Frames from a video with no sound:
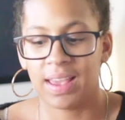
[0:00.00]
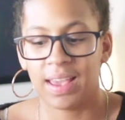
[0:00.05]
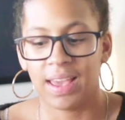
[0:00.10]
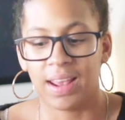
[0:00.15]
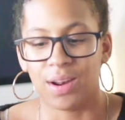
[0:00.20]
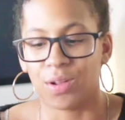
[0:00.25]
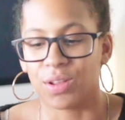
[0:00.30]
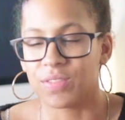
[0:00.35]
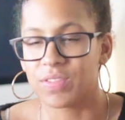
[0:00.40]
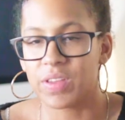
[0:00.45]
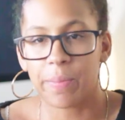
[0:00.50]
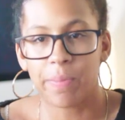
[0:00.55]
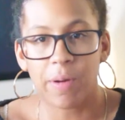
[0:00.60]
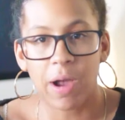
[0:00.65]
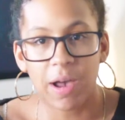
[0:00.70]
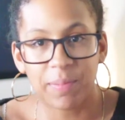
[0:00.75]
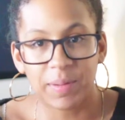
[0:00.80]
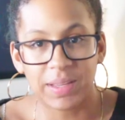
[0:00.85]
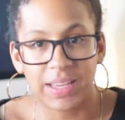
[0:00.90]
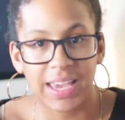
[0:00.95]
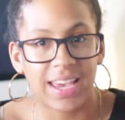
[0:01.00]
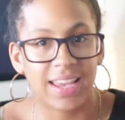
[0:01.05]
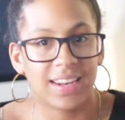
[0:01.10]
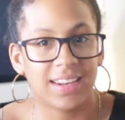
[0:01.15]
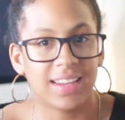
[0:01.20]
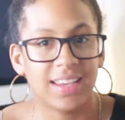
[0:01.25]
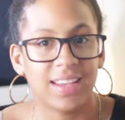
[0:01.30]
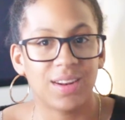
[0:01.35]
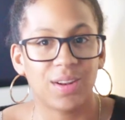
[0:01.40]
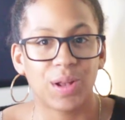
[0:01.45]
and all their
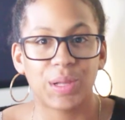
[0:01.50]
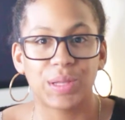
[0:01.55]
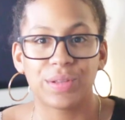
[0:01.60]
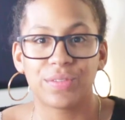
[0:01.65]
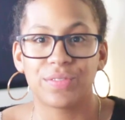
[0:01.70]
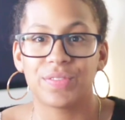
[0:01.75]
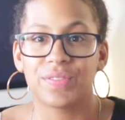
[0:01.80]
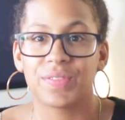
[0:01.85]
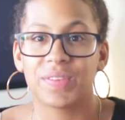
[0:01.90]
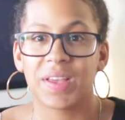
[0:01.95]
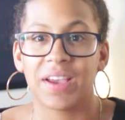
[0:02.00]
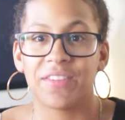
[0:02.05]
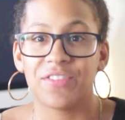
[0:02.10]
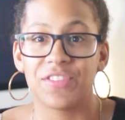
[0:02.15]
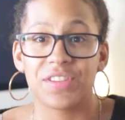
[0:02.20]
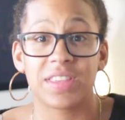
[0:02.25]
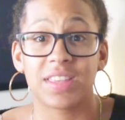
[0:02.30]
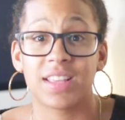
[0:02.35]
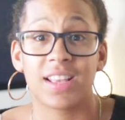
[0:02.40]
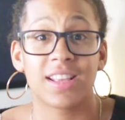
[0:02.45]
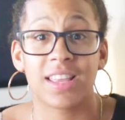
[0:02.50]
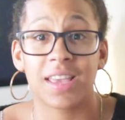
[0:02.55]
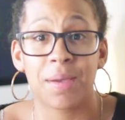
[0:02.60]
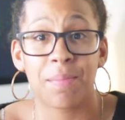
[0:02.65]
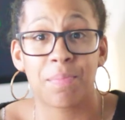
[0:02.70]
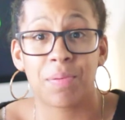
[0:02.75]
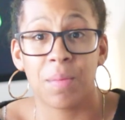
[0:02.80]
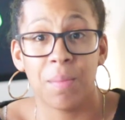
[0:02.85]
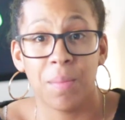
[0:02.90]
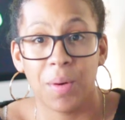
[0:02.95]
propaganda and all of everything that they
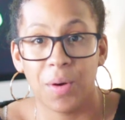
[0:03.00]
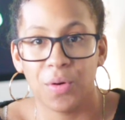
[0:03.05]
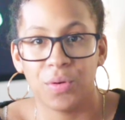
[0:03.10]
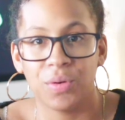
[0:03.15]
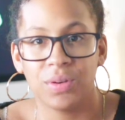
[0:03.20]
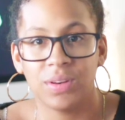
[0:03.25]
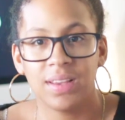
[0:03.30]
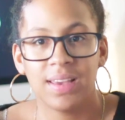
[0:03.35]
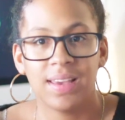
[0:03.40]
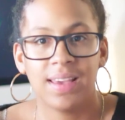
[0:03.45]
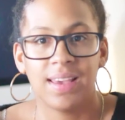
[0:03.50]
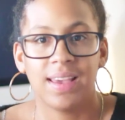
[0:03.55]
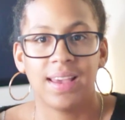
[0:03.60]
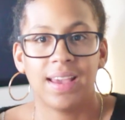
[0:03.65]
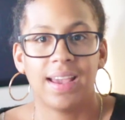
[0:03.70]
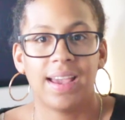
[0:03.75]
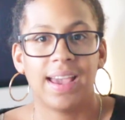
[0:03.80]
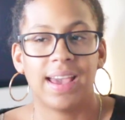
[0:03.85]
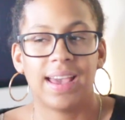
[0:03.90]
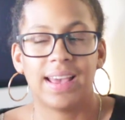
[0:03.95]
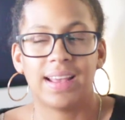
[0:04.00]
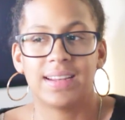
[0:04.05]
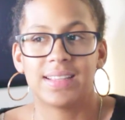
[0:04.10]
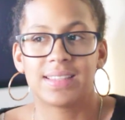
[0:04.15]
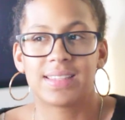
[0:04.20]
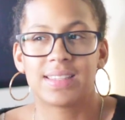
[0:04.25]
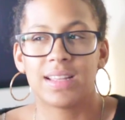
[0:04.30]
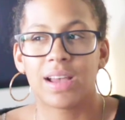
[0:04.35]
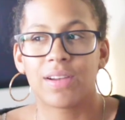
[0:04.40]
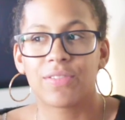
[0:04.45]
promote, and
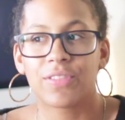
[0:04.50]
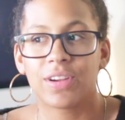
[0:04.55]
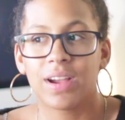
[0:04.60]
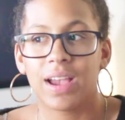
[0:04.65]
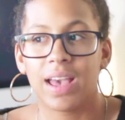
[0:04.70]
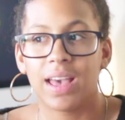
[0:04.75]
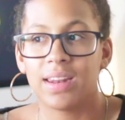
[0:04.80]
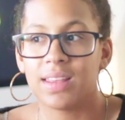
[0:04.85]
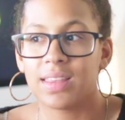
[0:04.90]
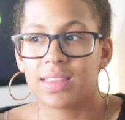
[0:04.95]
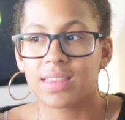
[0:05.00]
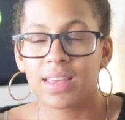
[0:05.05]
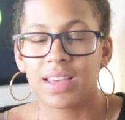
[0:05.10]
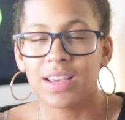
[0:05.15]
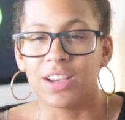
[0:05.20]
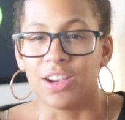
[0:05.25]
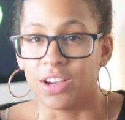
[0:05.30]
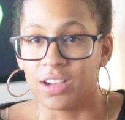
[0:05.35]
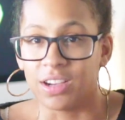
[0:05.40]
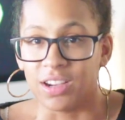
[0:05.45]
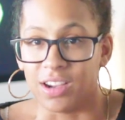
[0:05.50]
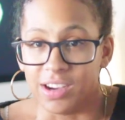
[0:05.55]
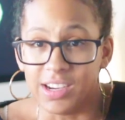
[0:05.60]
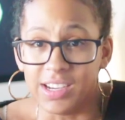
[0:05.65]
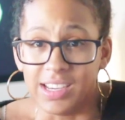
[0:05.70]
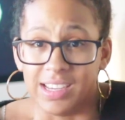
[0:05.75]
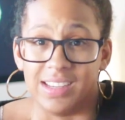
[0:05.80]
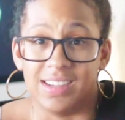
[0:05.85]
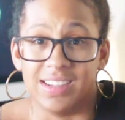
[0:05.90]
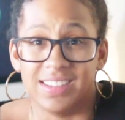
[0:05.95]
it's never anything
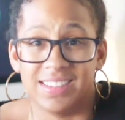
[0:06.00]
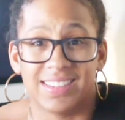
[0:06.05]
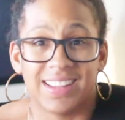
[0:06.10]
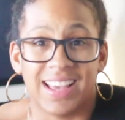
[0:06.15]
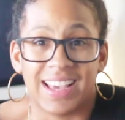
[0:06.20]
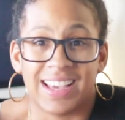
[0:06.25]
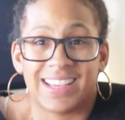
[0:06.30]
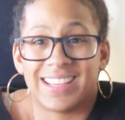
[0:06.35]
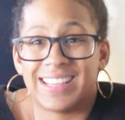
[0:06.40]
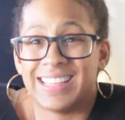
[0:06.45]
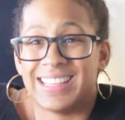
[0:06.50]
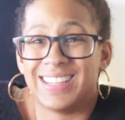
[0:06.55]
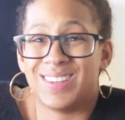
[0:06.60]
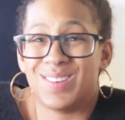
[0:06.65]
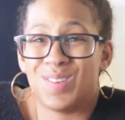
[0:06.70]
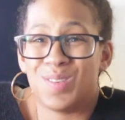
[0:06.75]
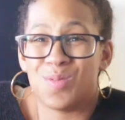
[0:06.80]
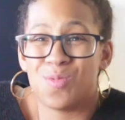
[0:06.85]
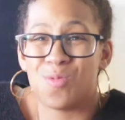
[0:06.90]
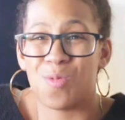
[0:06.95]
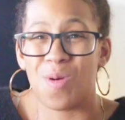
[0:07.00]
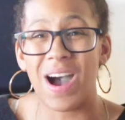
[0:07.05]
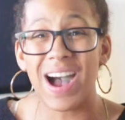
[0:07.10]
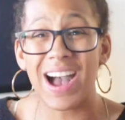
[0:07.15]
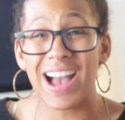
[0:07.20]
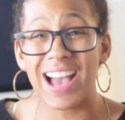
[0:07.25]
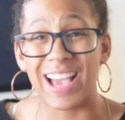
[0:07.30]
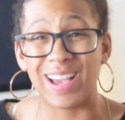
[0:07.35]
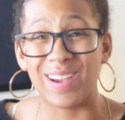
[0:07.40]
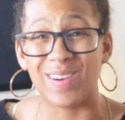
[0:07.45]
good. Like,
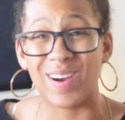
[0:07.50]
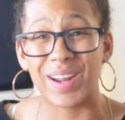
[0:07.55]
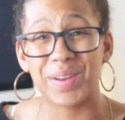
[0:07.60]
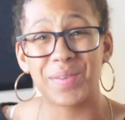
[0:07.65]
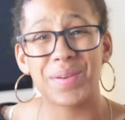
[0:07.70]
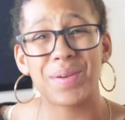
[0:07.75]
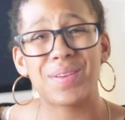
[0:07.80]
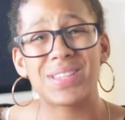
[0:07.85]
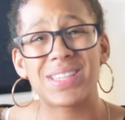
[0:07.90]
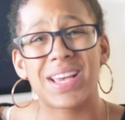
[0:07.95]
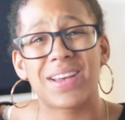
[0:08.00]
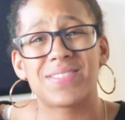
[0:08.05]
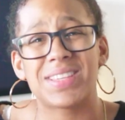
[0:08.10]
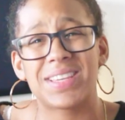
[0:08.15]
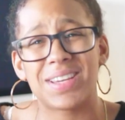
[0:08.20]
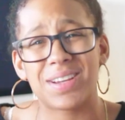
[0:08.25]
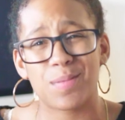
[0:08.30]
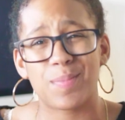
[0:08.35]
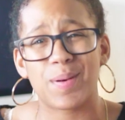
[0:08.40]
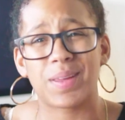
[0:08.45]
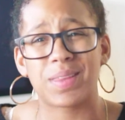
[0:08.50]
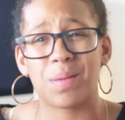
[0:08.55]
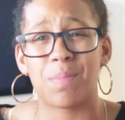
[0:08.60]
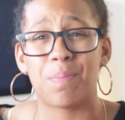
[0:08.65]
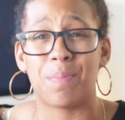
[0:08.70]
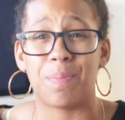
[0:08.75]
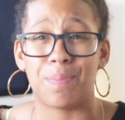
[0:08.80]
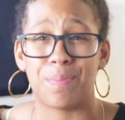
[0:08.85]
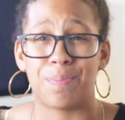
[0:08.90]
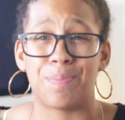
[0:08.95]
why do we always have to hear about the
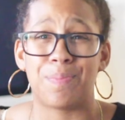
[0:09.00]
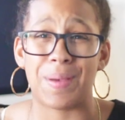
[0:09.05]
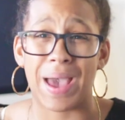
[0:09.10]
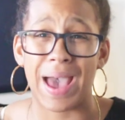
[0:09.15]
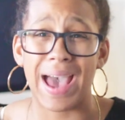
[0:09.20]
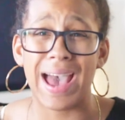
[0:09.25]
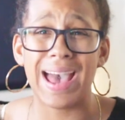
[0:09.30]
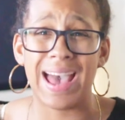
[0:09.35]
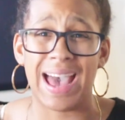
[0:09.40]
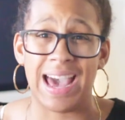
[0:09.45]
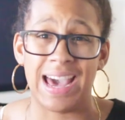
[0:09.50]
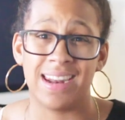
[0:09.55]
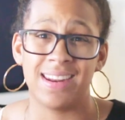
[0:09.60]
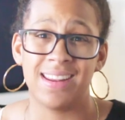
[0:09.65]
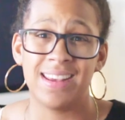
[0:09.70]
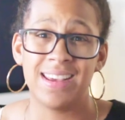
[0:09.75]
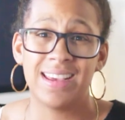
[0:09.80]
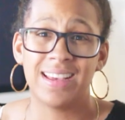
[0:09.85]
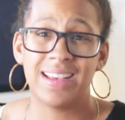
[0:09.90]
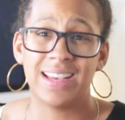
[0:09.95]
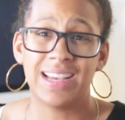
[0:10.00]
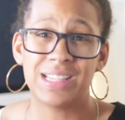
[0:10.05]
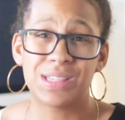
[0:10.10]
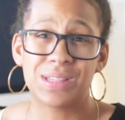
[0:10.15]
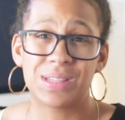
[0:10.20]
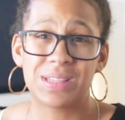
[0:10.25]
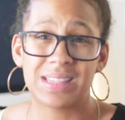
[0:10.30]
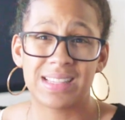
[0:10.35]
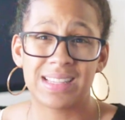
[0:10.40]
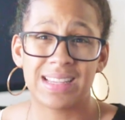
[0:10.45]
bad?
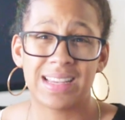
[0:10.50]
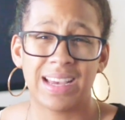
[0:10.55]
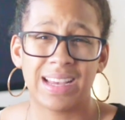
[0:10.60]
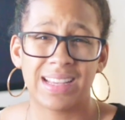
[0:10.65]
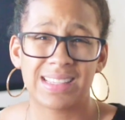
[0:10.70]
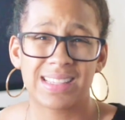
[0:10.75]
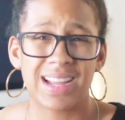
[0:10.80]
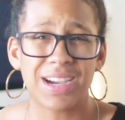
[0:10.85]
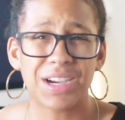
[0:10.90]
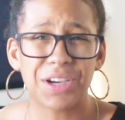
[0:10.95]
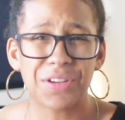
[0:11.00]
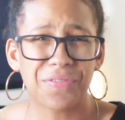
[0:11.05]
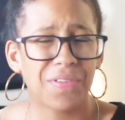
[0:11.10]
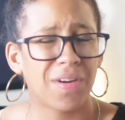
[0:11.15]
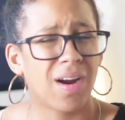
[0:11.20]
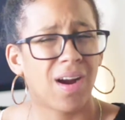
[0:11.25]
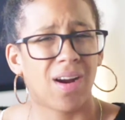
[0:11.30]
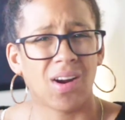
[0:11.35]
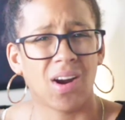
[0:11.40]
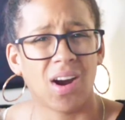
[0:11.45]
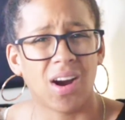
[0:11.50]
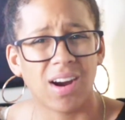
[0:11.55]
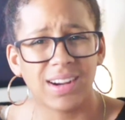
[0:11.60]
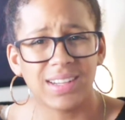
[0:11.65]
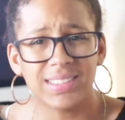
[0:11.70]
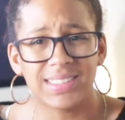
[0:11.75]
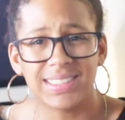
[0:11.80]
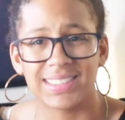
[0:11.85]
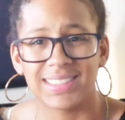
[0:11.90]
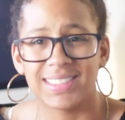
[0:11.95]
It's not good for our
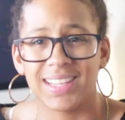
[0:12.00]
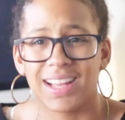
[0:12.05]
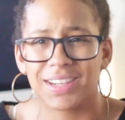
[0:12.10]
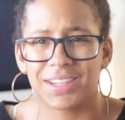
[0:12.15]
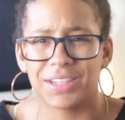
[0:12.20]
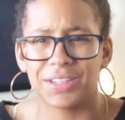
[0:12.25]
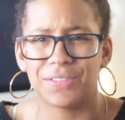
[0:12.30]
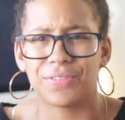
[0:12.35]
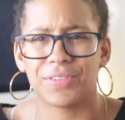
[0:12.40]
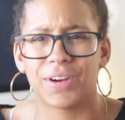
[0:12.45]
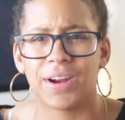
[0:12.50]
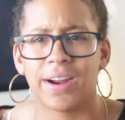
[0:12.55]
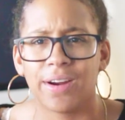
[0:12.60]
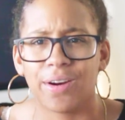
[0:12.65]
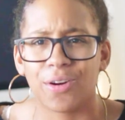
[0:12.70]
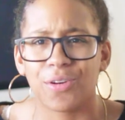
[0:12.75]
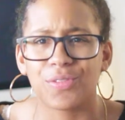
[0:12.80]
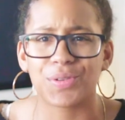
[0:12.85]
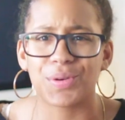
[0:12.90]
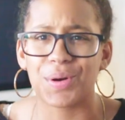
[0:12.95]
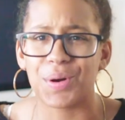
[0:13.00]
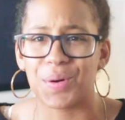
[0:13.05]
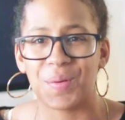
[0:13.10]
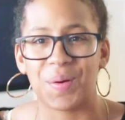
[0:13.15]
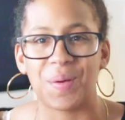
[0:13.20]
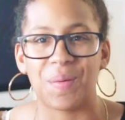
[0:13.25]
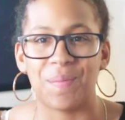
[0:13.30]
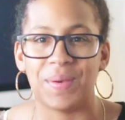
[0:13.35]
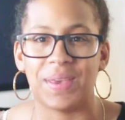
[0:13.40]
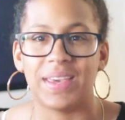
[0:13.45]
hearts. It's not good for our overall
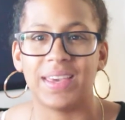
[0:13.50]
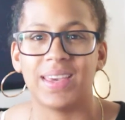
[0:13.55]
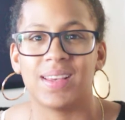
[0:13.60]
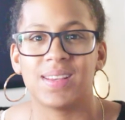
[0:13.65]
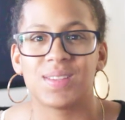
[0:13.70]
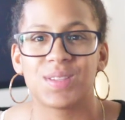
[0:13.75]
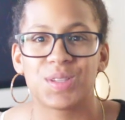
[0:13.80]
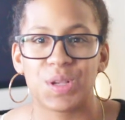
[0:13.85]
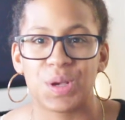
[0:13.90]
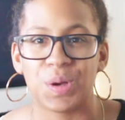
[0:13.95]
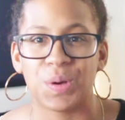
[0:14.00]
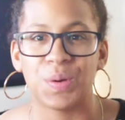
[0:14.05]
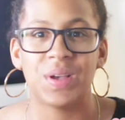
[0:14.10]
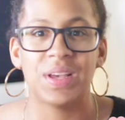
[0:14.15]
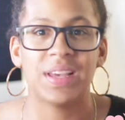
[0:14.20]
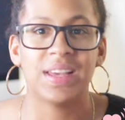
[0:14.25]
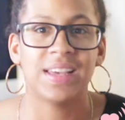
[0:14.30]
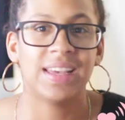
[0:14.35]
well-being. So